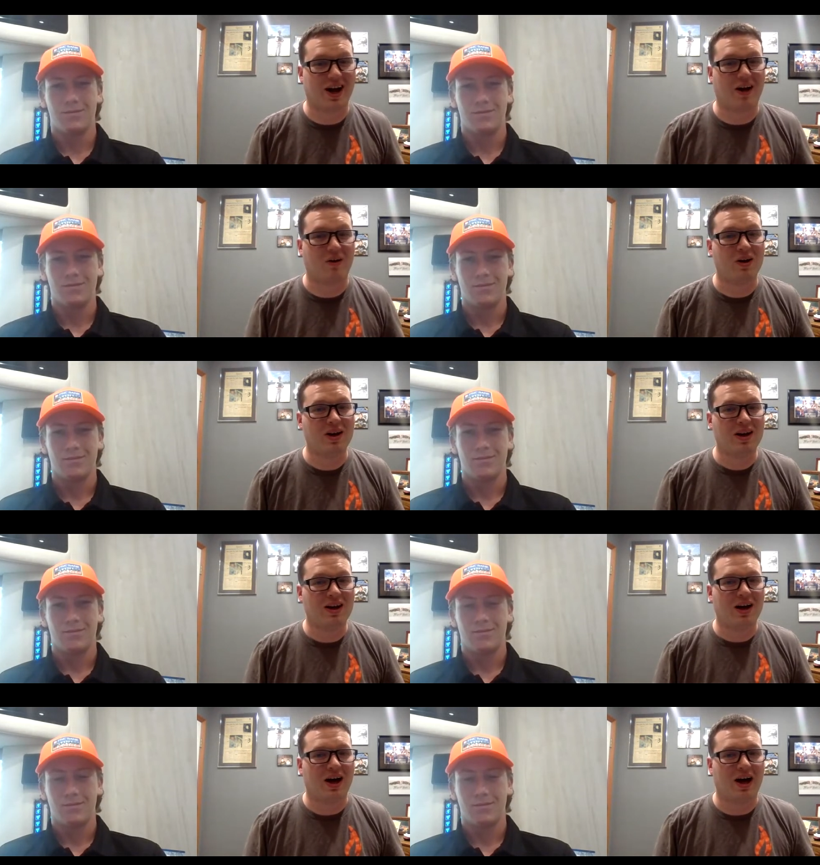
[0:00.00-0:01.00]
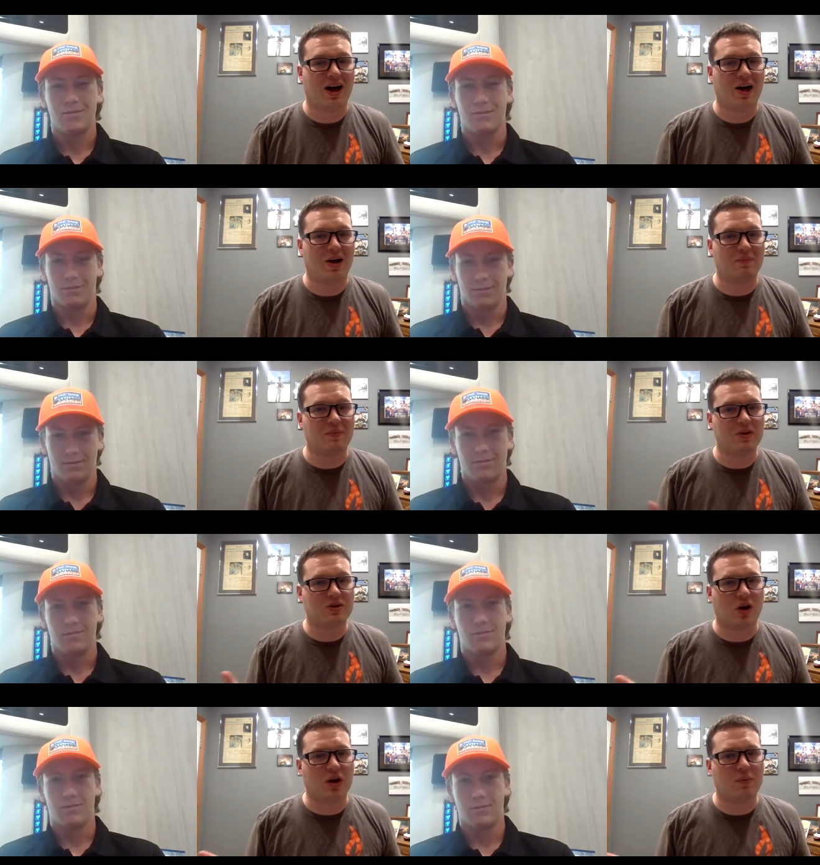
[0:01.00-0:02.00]
Speaker 1: now. Um,
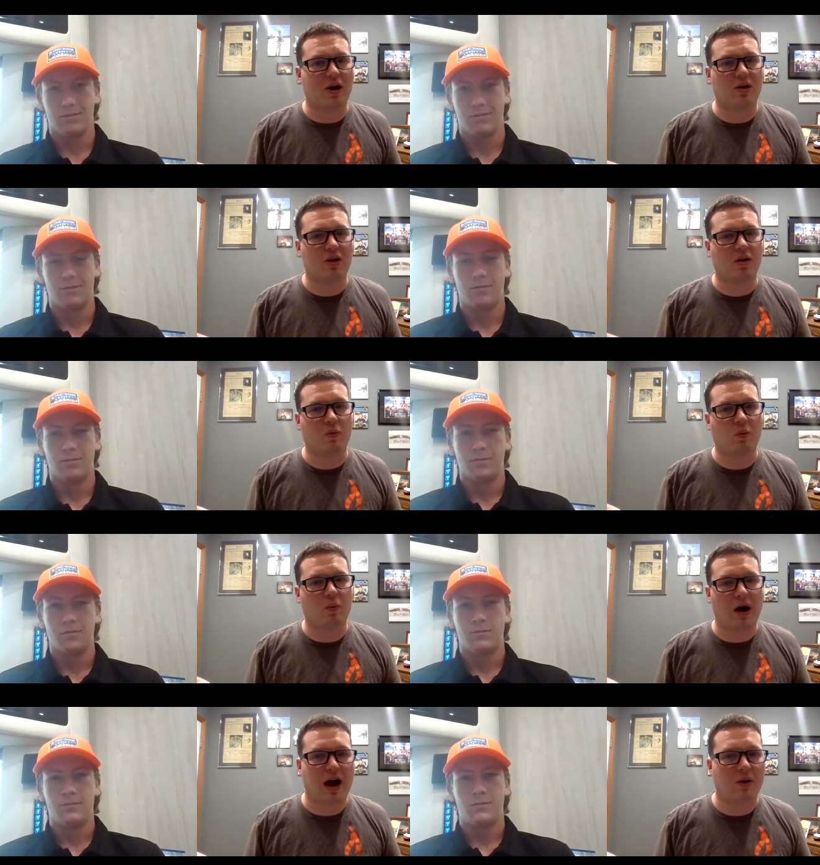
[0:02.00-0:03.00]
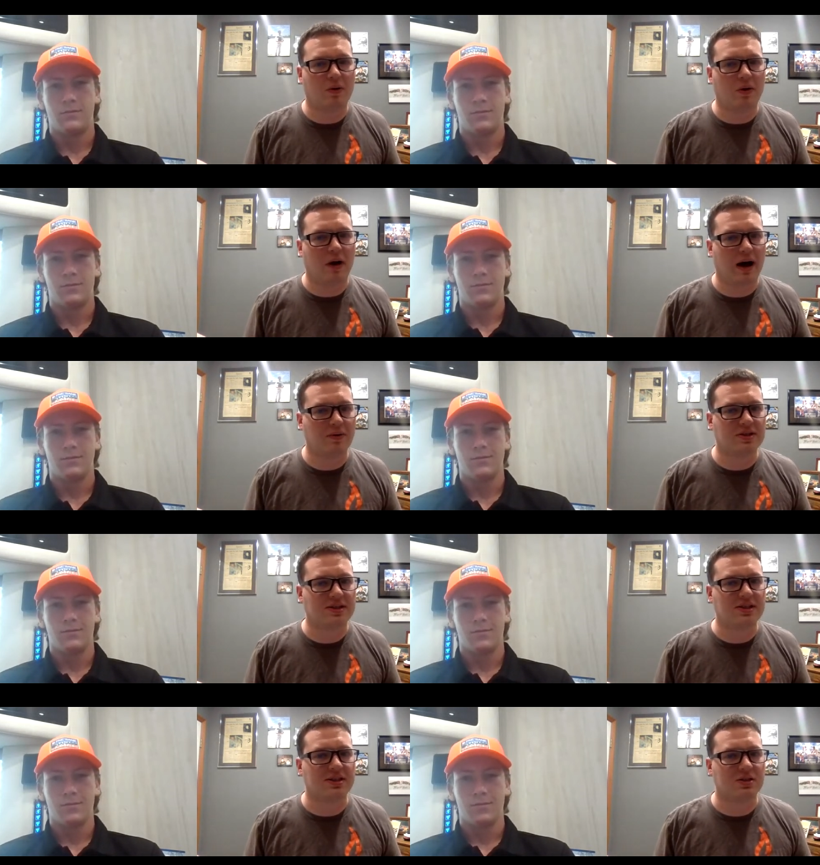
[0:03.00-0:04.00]
talk about how how
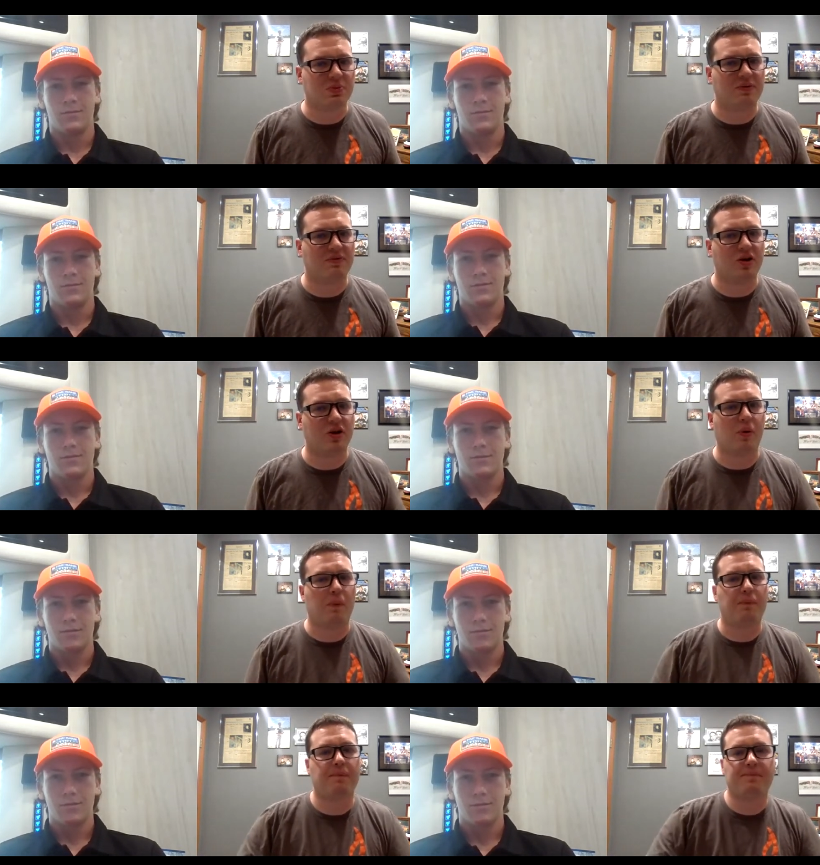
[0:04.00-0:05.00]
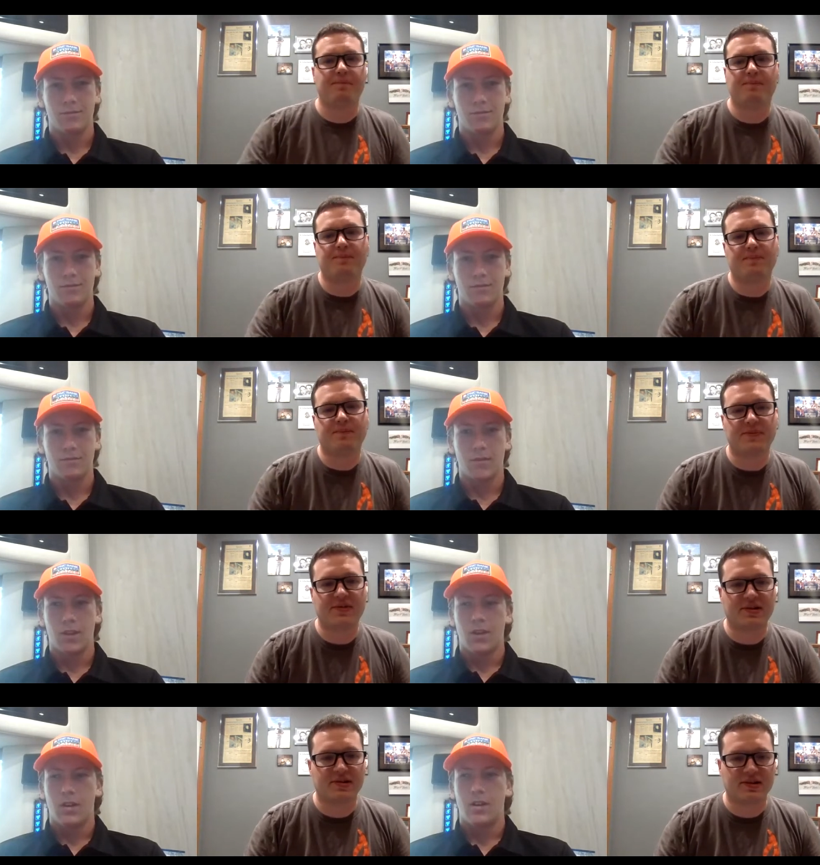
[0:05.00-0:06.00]
this season has been for you.
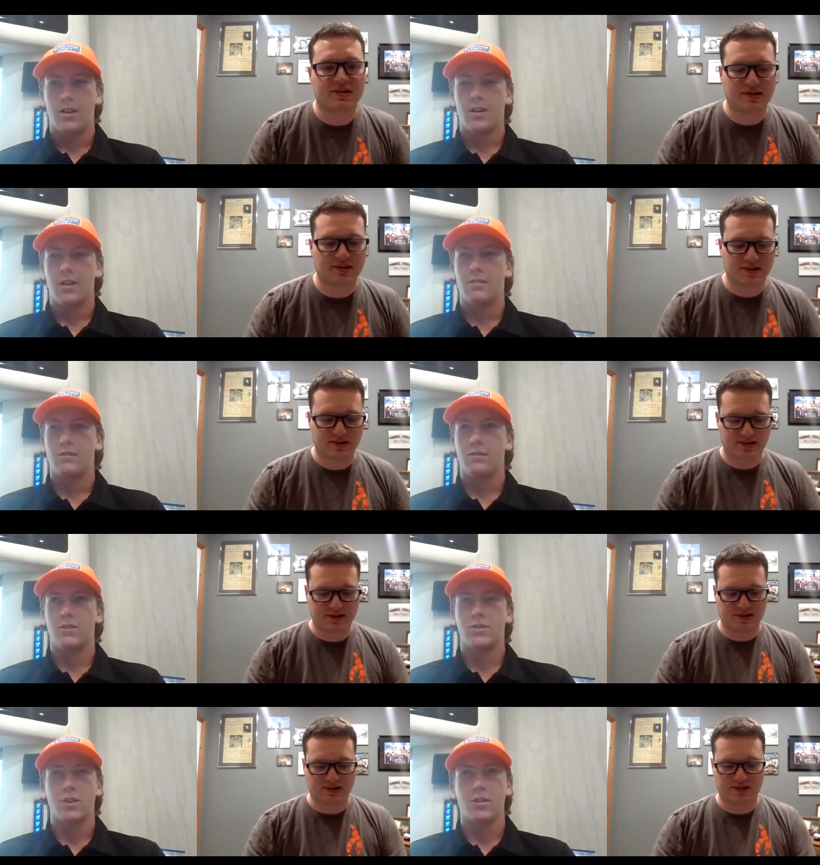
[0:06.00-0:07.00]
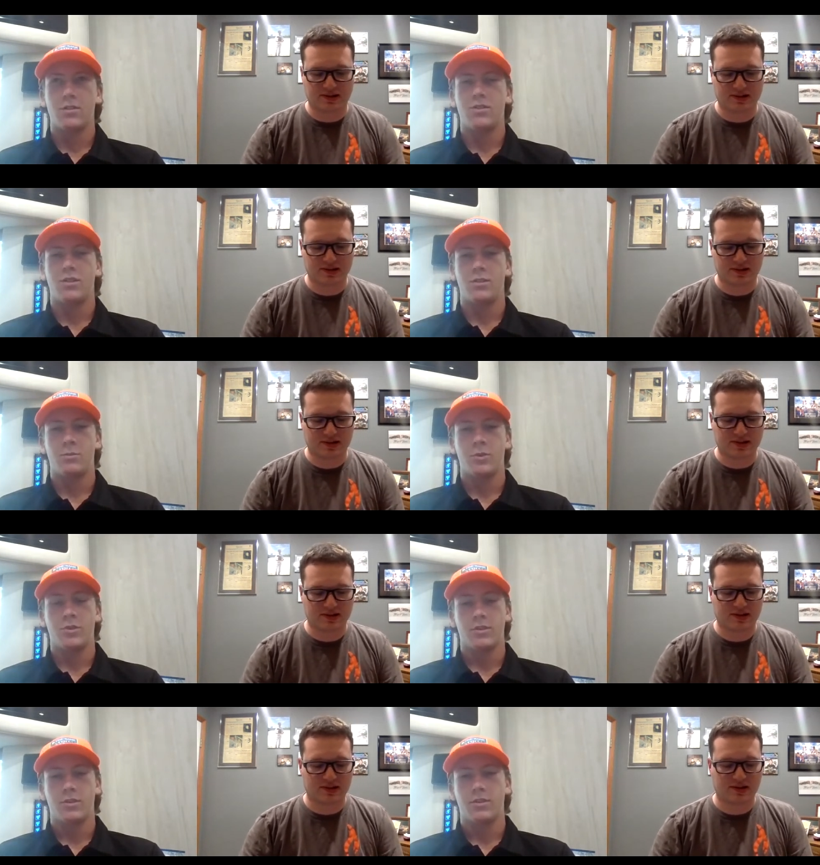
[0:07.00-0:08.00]
Speaker 2: Uh, the start of the season
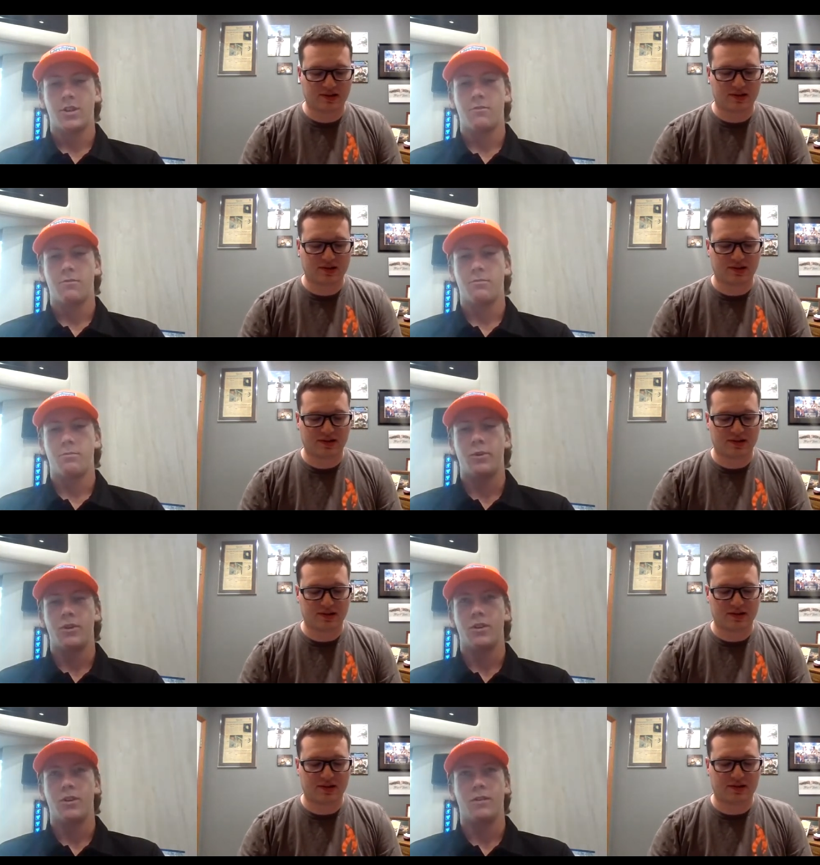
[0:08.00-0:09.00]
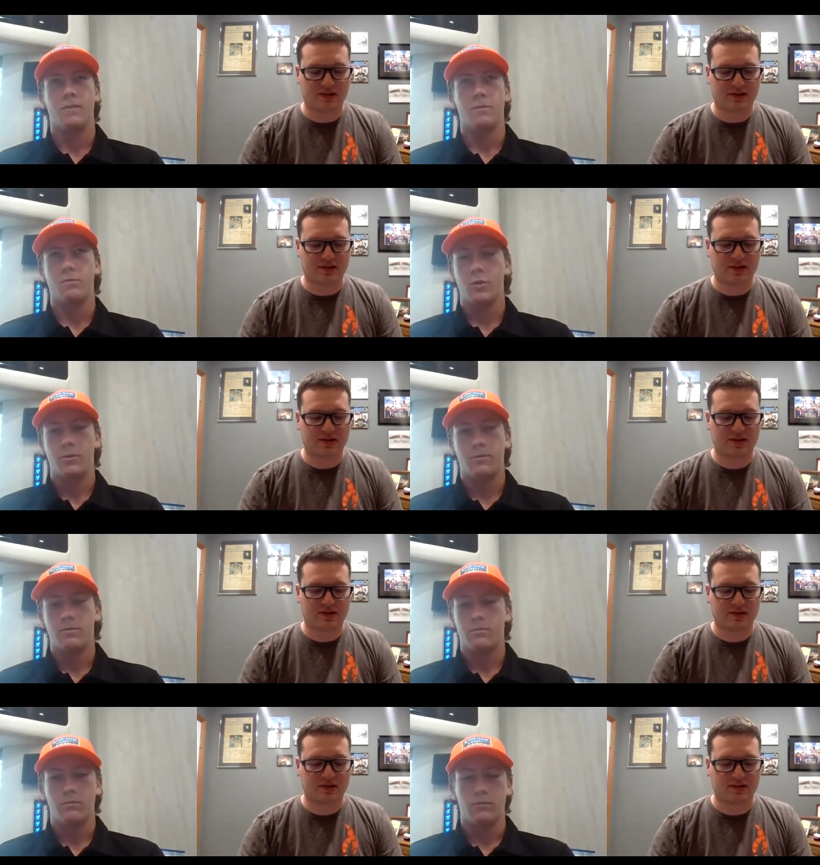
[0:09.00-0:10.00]
was a little tough, but uh, we've
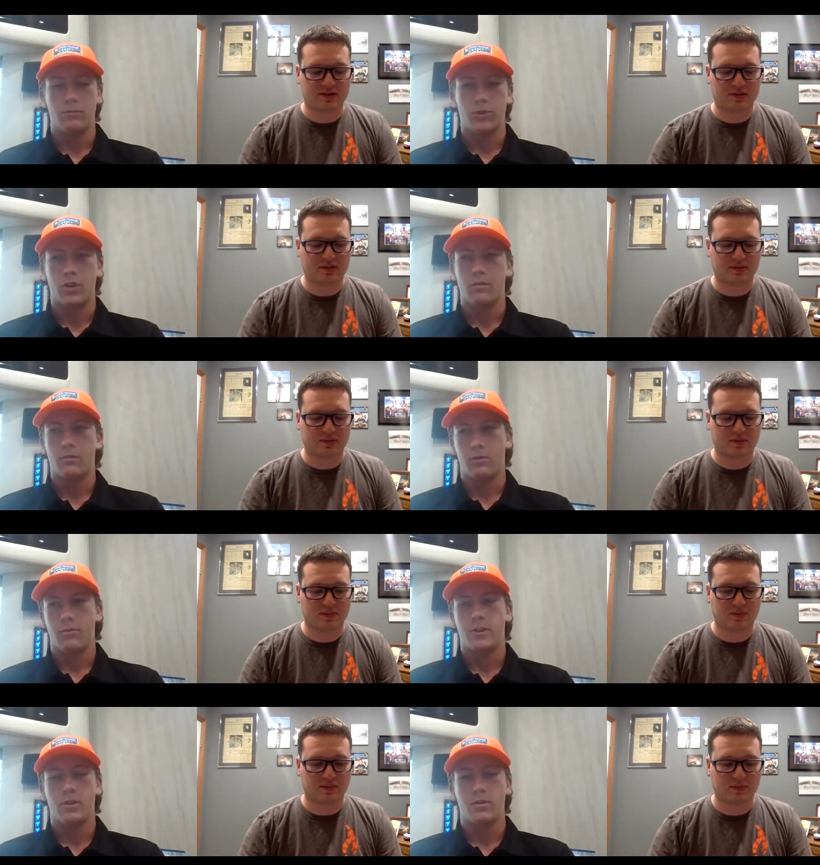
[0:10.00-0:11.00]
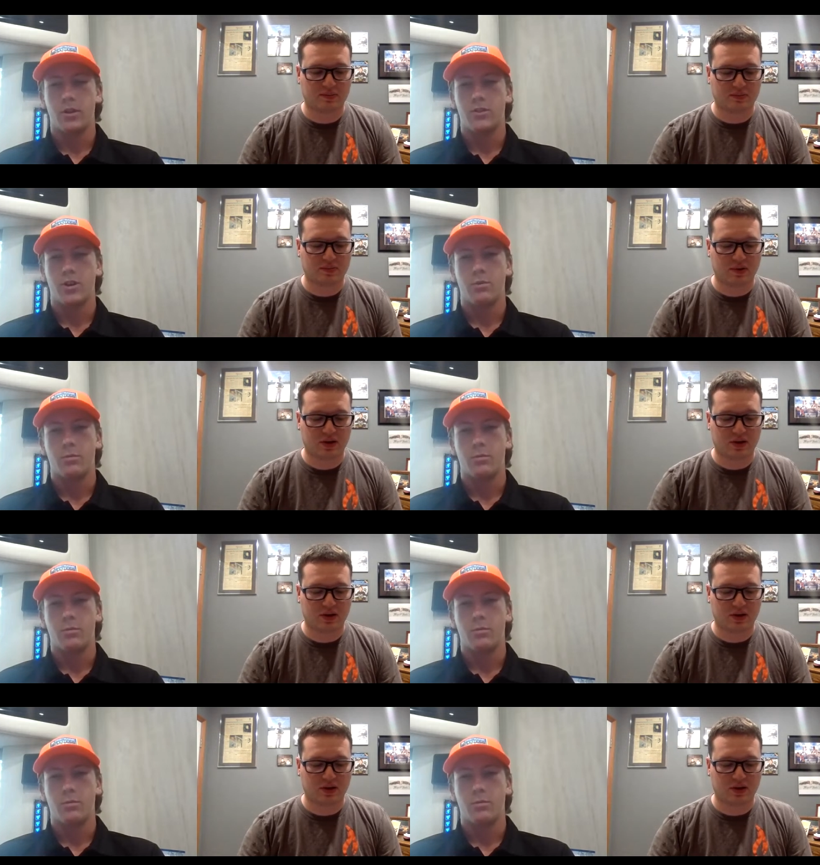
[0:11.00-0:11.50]
brought it. We've done a great job at